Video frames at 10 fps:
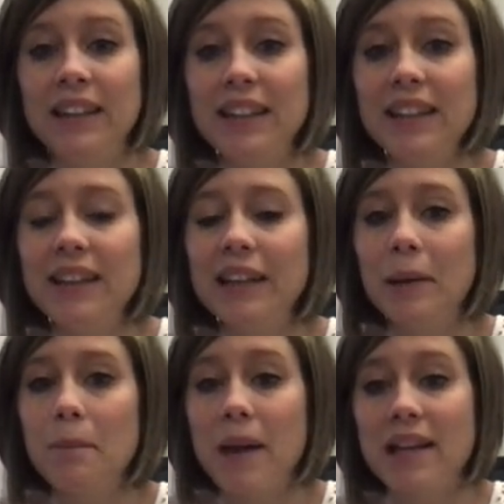E
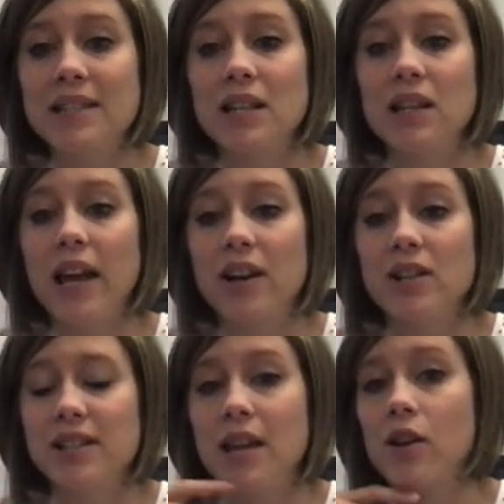makes the letter
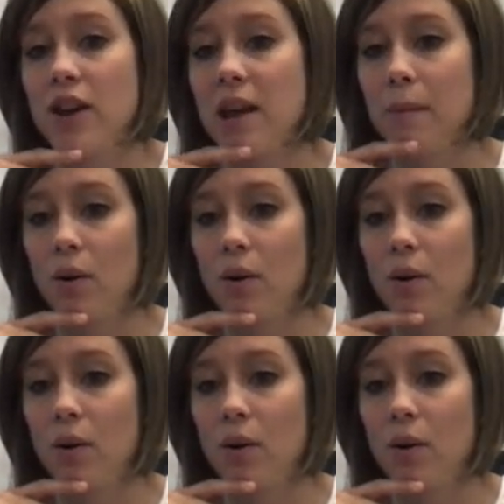say their name,